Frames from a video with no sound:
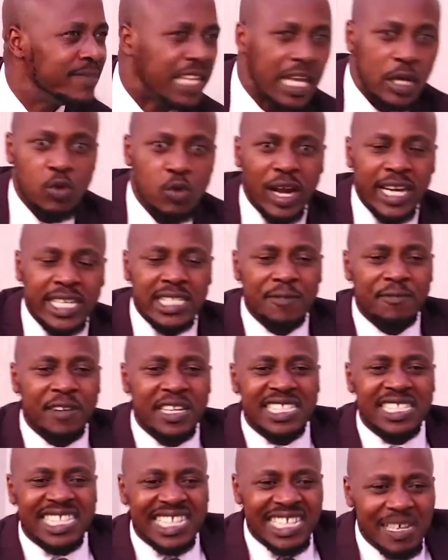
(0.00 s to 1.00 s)
They went
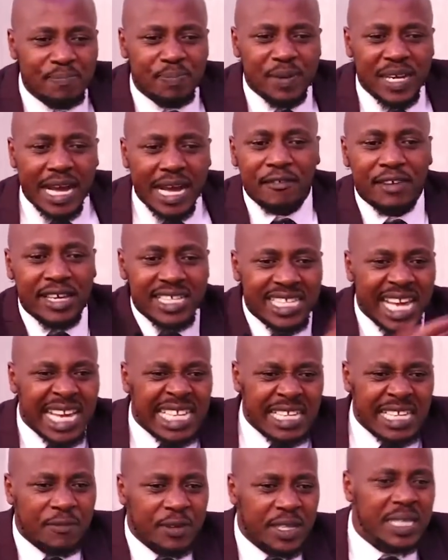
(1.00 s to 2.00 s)
even sleeping, having
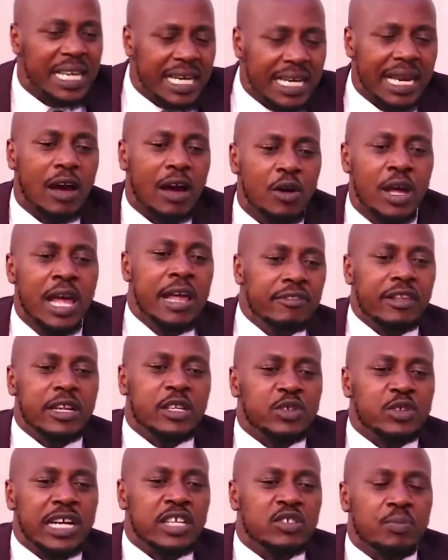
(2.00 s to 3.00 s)
sex, everything, and now
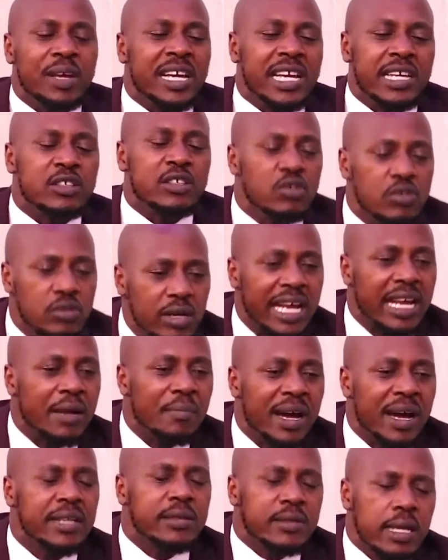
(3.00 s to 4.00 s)
they try to make it look
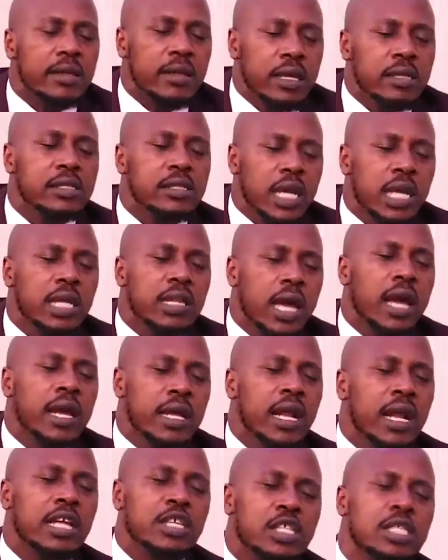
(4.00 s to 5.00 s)
like marriage. Then they stay there
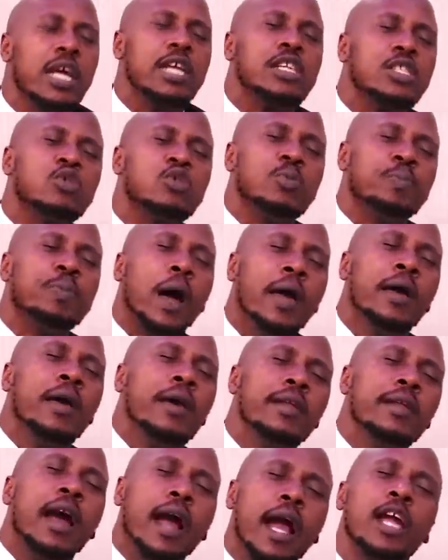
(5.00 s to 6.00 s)
in a stupor,
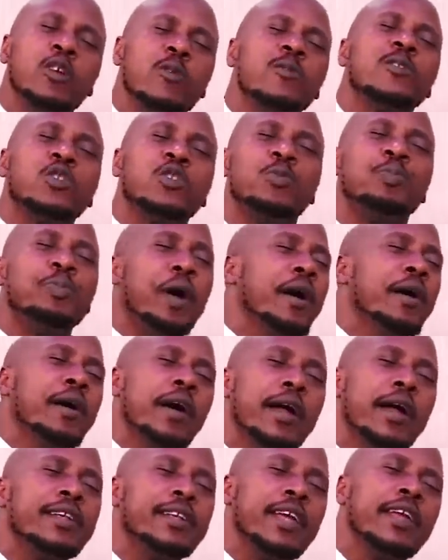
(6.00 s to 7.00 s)
in a kind of stupor.
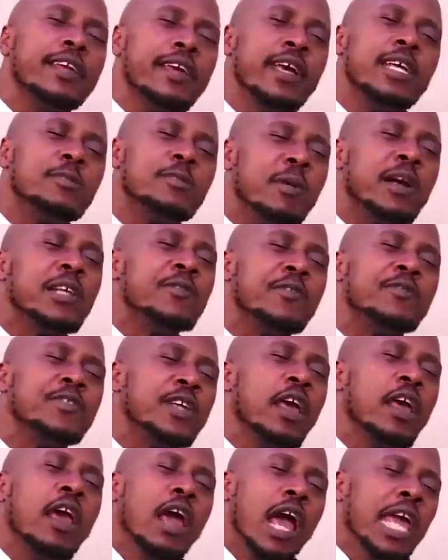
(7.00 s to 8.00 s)
And 10 years past
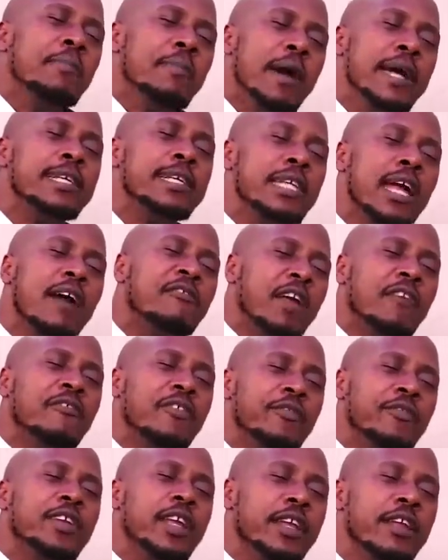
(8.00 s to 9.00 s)
15. Imagine after
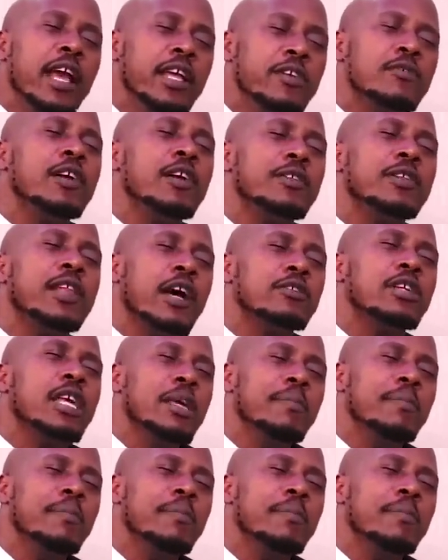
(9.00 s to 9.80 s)
15 years, what did you ask?